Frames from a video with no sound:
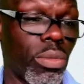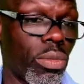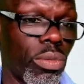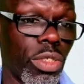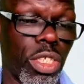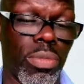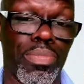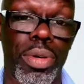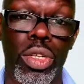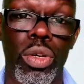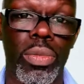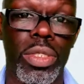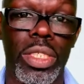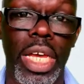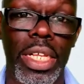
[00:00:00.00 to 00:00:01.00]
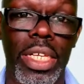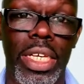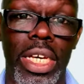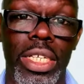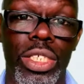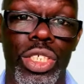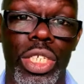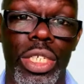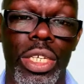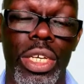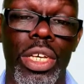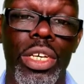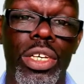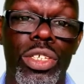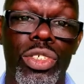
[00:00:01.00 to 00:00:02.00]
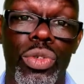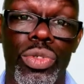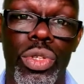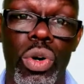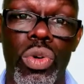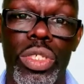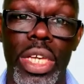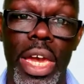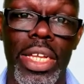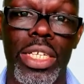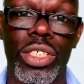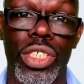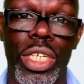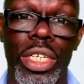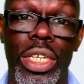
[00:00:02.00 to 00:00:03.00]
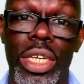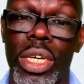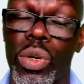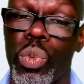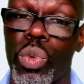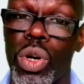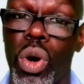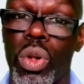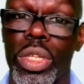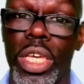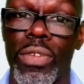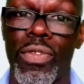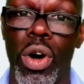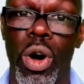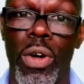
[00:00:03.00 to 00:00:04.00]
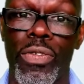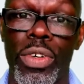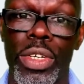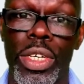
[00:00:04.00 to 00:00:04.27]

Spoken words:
You can build up static energy. So those energy we all give off.